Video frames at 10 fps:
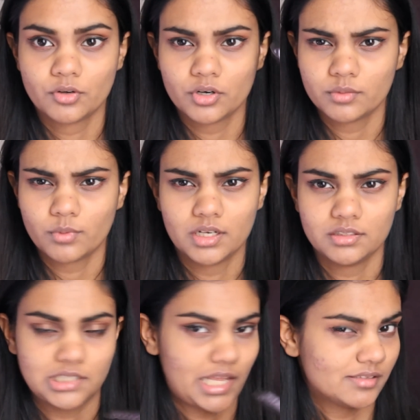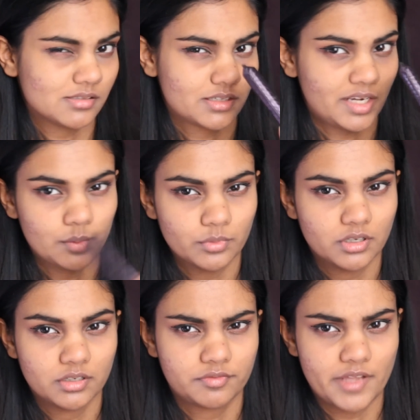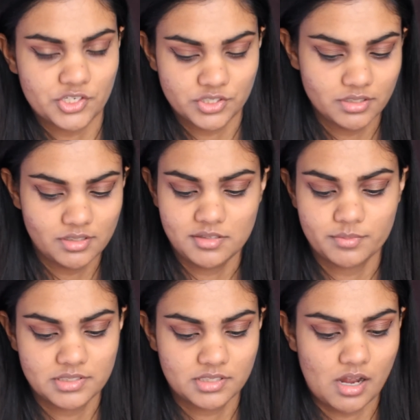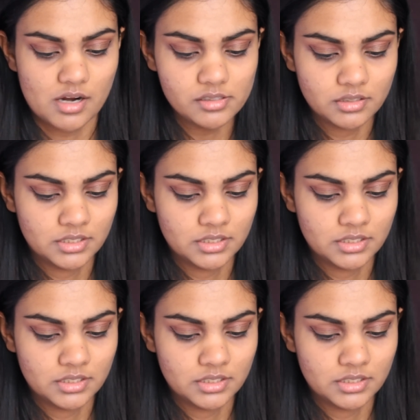4-in-1 Lights Camera Flashes Mascara.